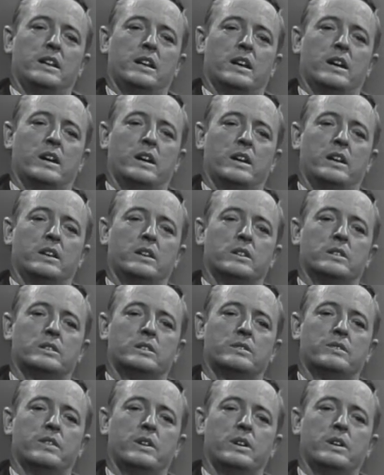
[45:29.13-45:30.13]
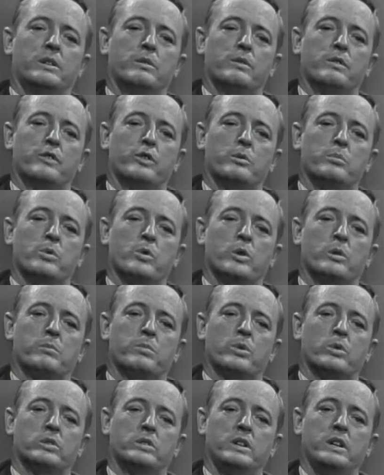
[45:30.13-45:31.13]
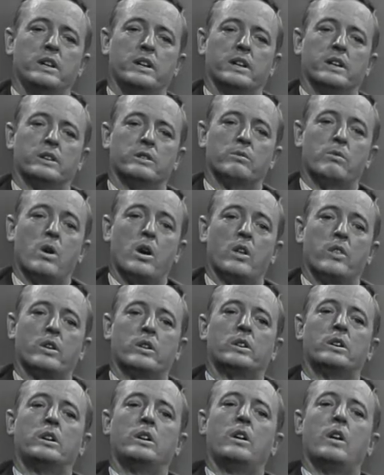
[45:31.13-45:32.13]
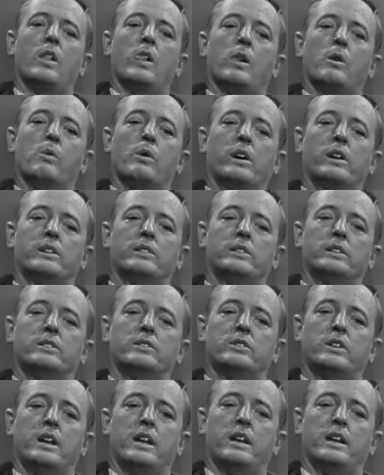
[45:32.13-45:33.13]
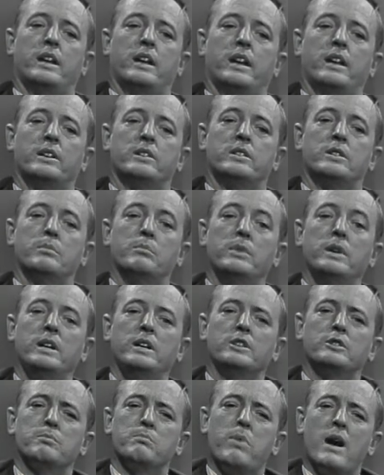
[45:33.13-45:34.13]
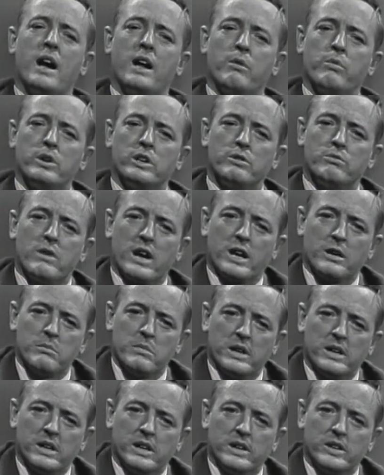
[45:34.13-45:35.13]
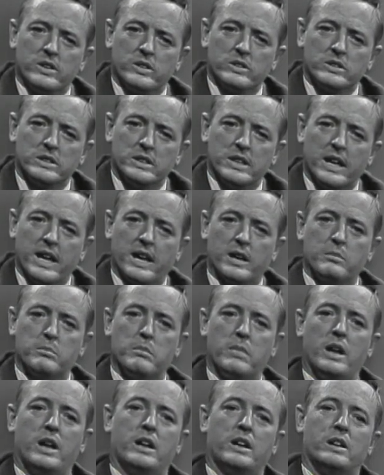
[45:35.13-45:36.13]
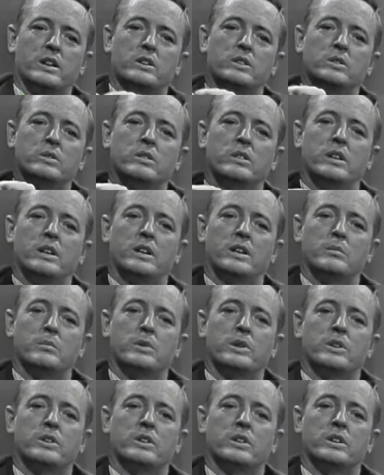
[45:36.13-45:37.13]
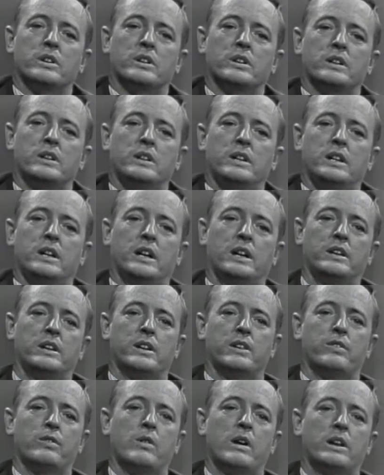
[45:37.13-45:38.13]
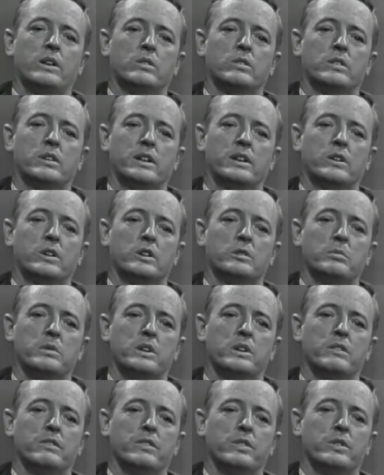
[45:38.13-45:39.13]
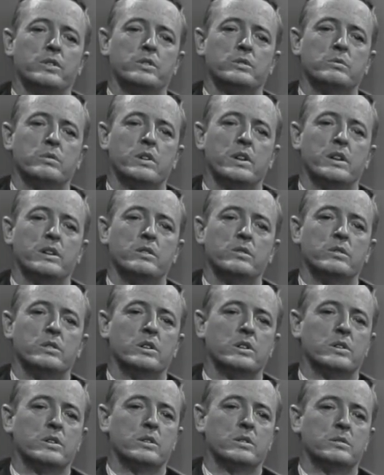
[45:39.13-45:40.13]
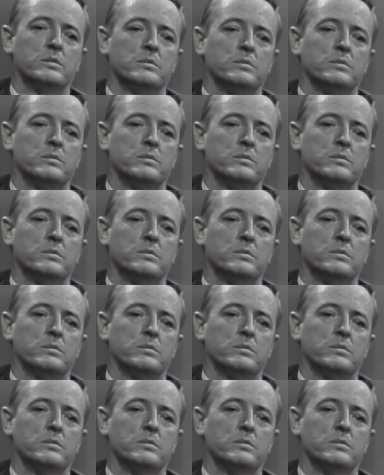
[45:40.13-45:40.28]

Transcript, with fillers: uh, in the Civilian Review Board proceedings. Rather, what is at stake is the means by which recommendations get made to the commissioner, and therefore I don't think it ought to be confused with a judicial